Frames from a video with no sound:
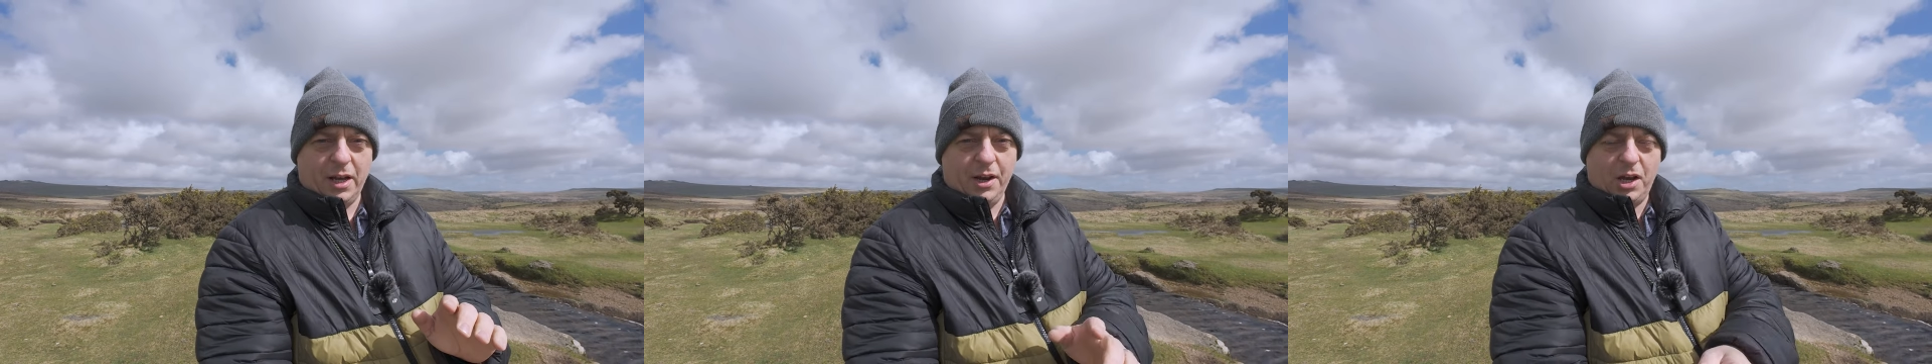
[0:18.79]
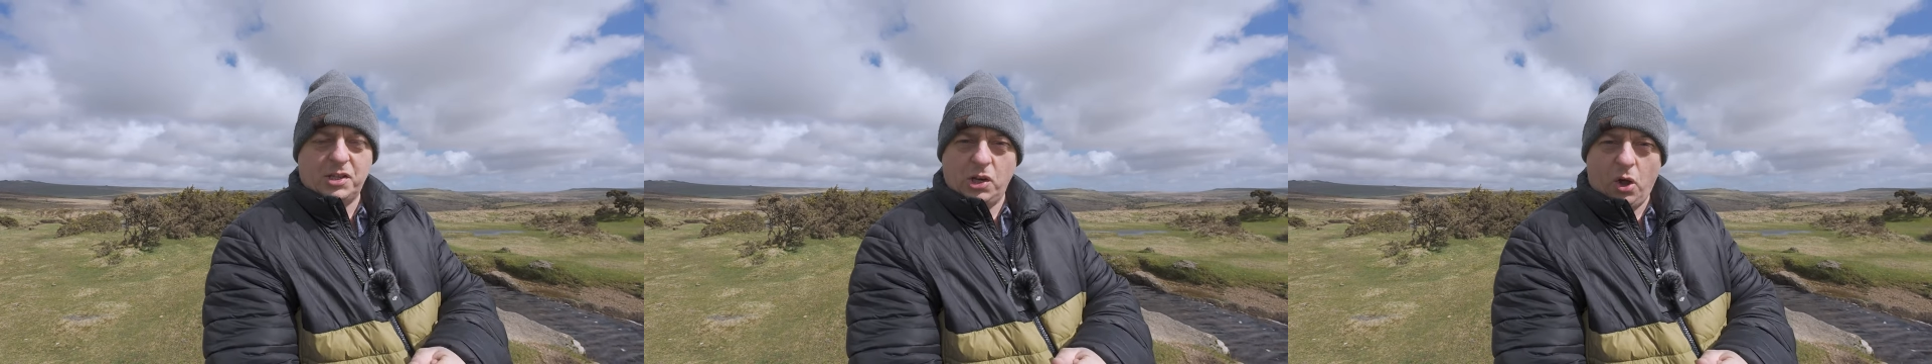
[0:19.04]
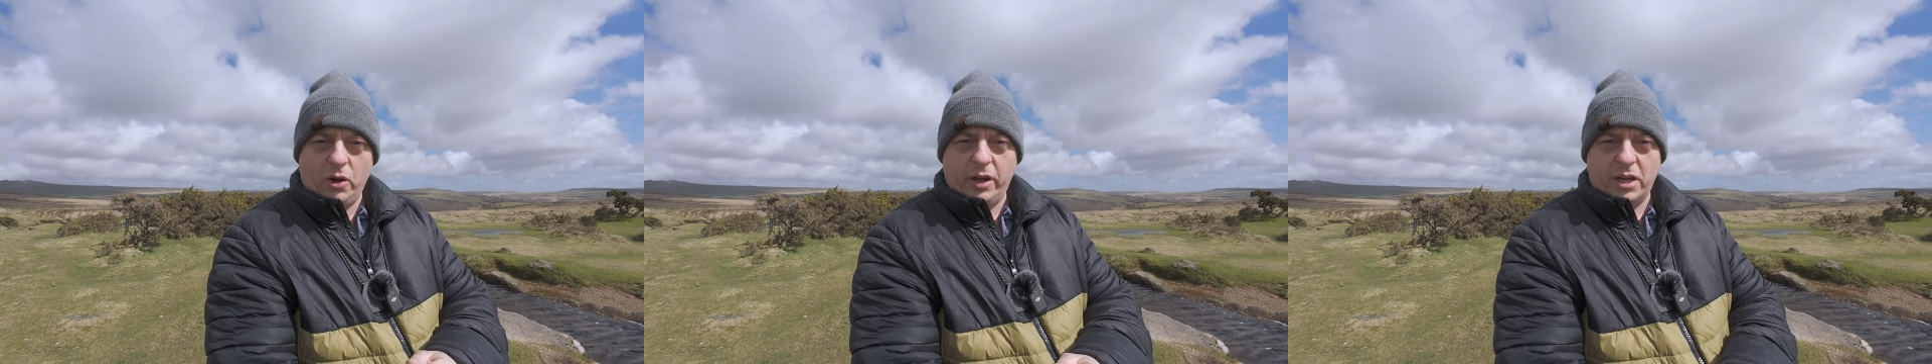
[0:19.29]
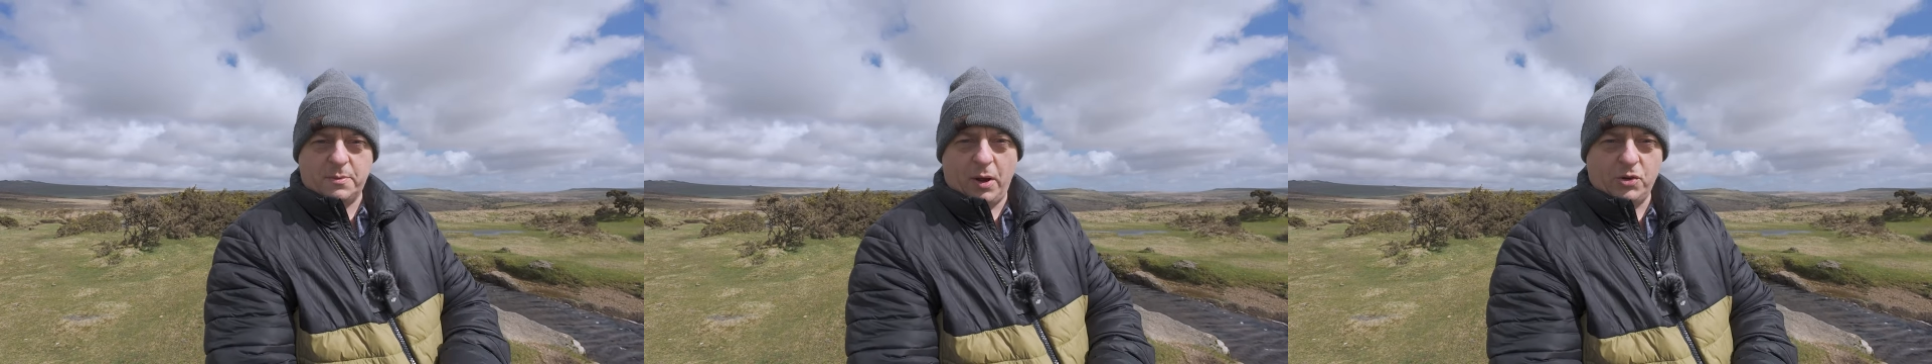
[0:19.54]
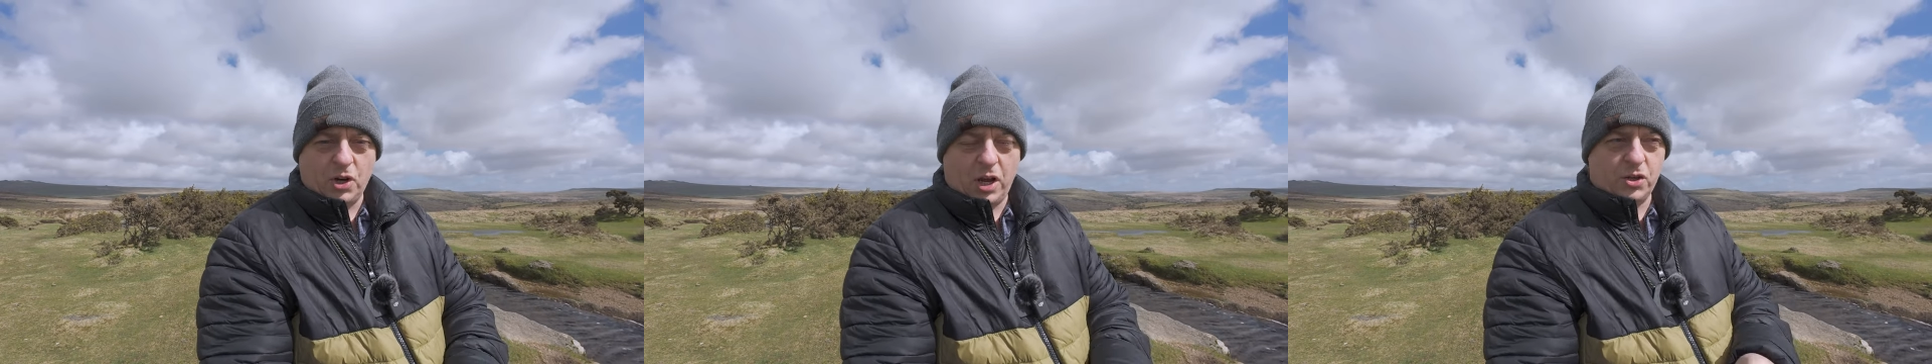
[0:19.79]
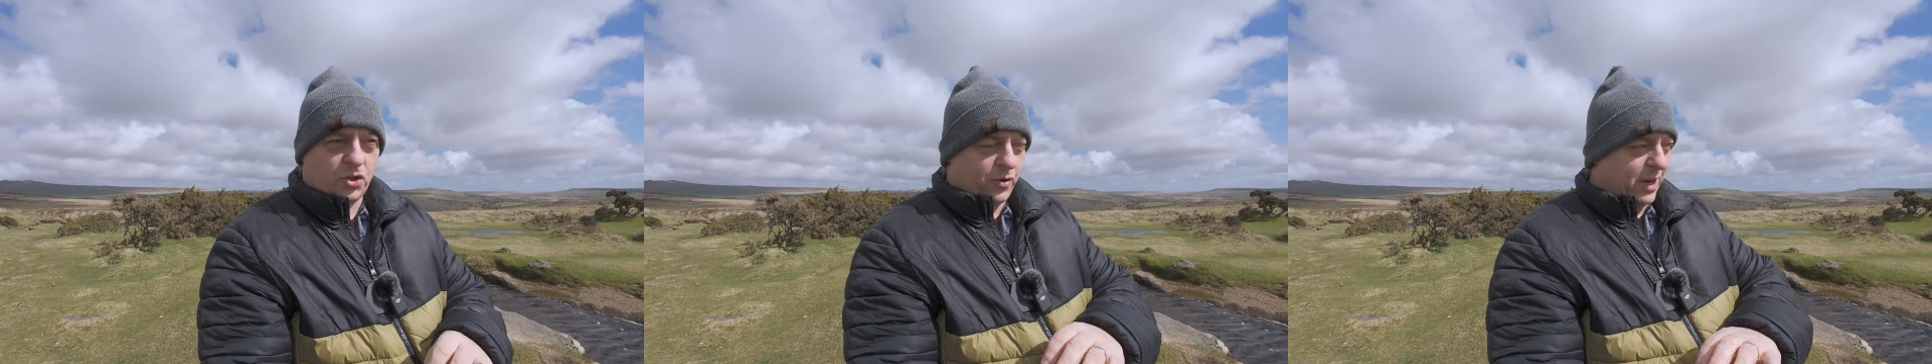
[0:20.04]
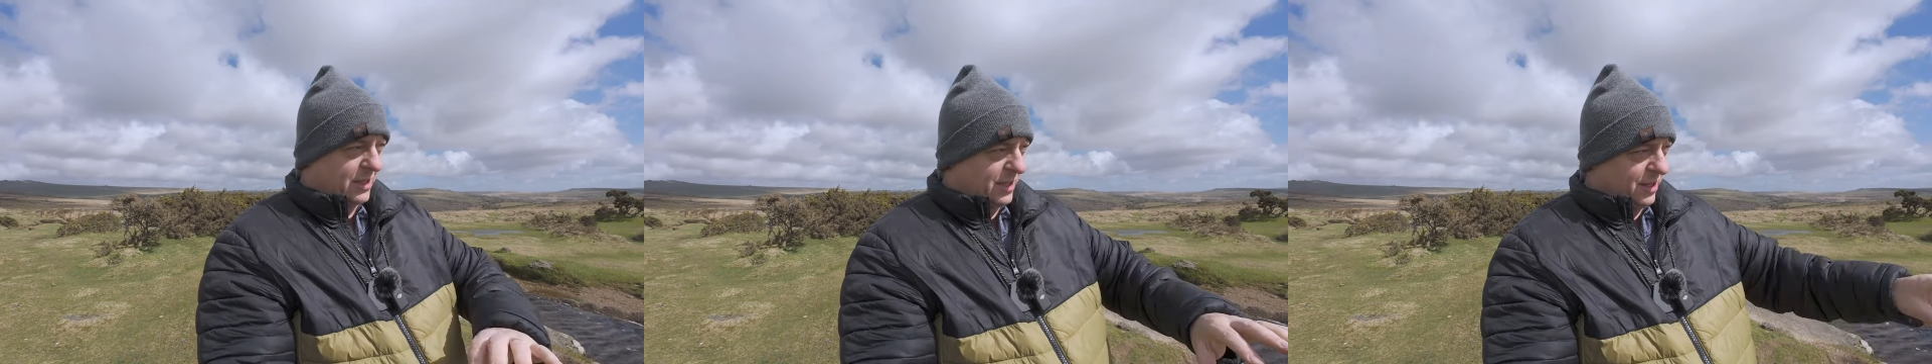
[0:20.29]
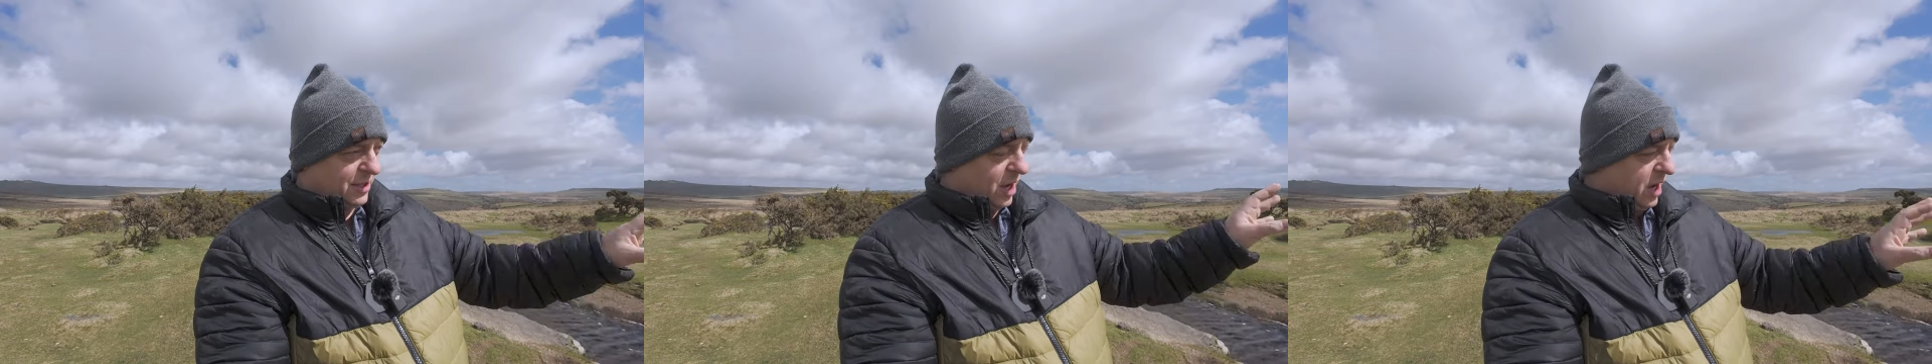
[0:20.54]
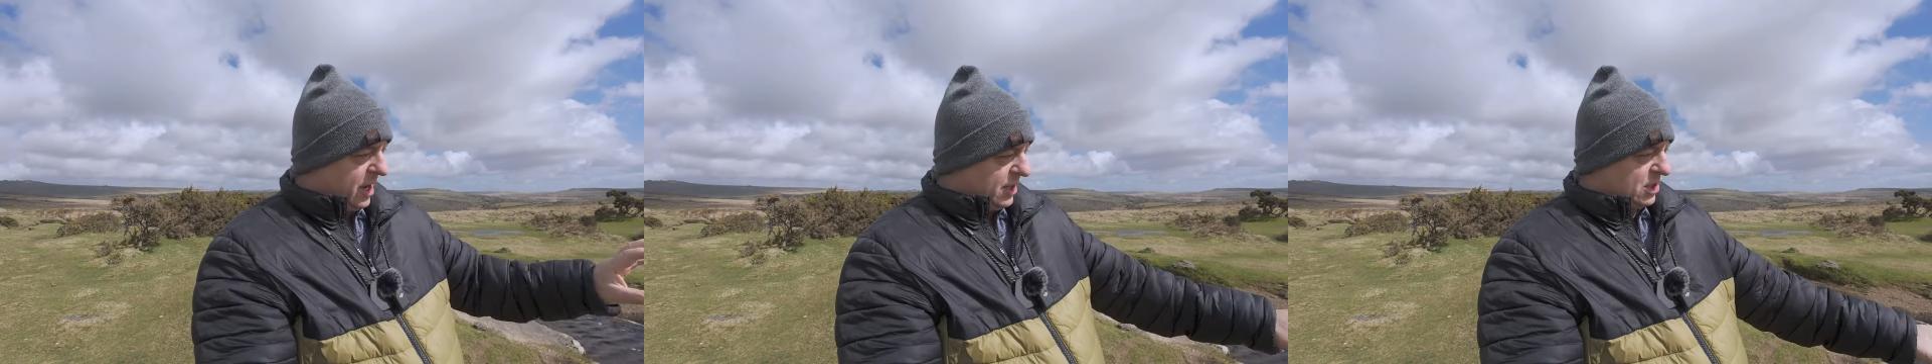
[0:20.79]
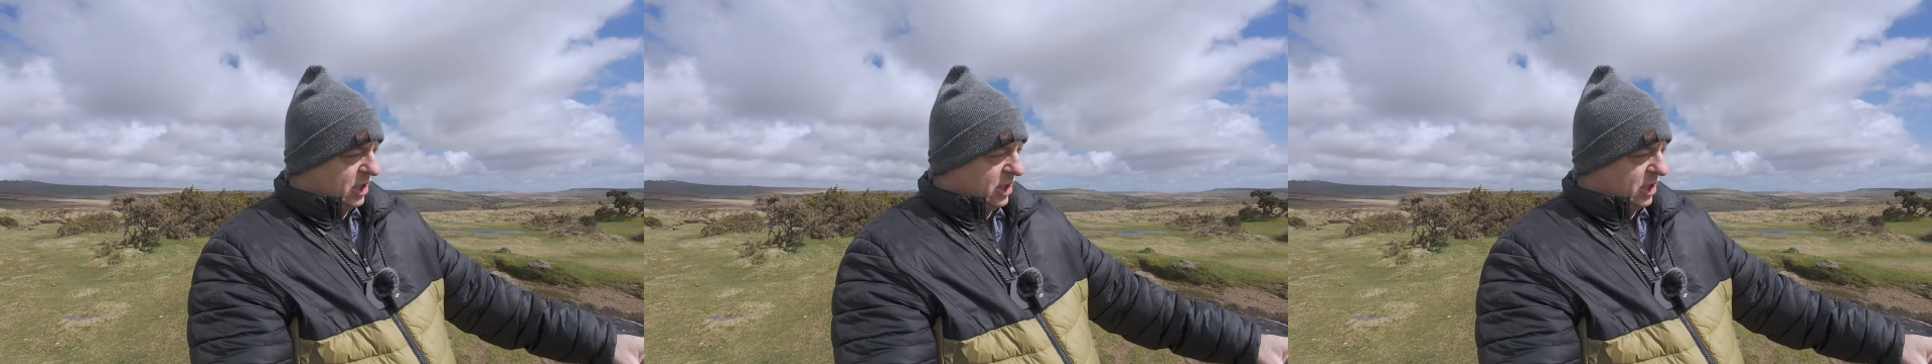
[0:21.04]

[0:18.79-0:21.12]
A nice long exposure, streaks in the sky,